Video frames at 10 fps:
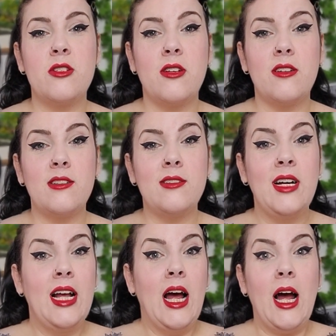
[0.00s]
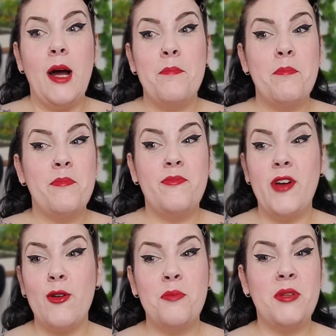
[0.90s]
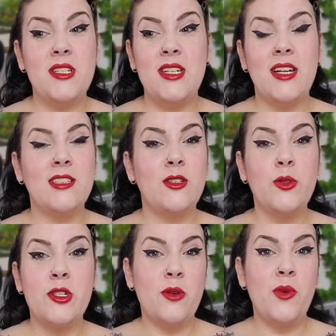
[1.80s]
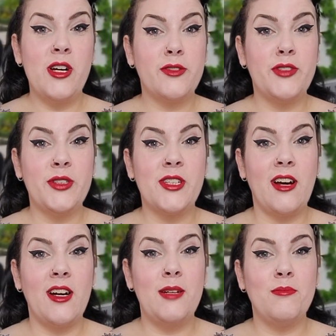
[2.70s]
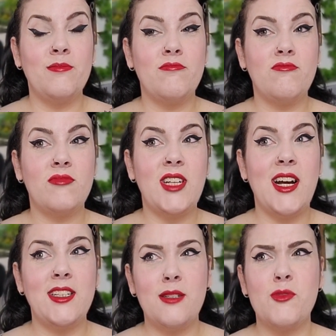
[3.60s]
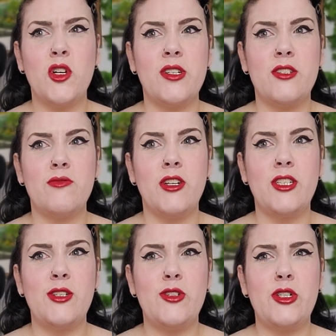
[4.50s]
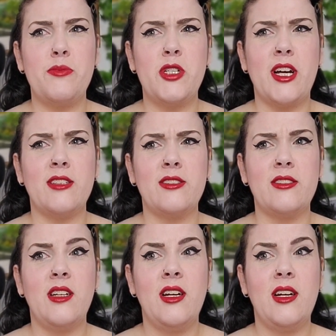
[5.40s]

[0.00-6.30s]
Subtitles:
So I'm very busy, and I also work full-time, and I'm trying to run a YouTube channel,